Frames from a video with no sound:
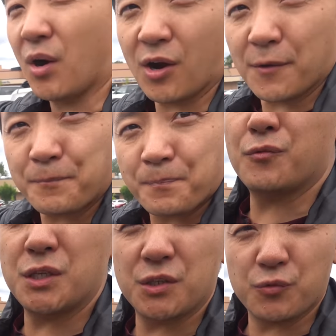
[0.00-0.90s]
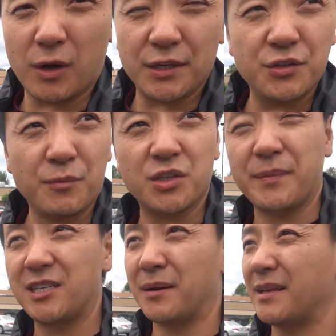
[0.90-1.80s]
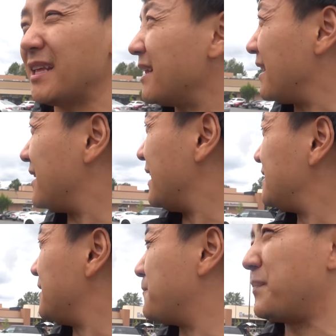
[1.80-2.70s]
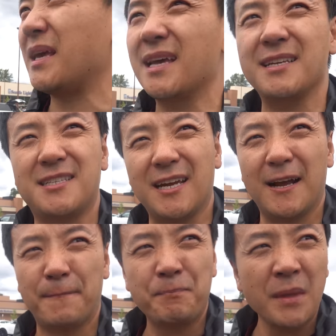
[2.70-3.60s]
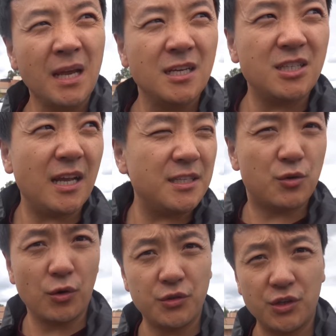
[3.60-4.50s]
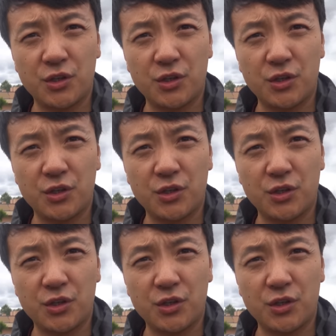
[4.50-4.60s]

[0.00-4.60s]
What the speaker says: Mart, which is where I do most of my shopping. I think that's the biggest Chinese grocery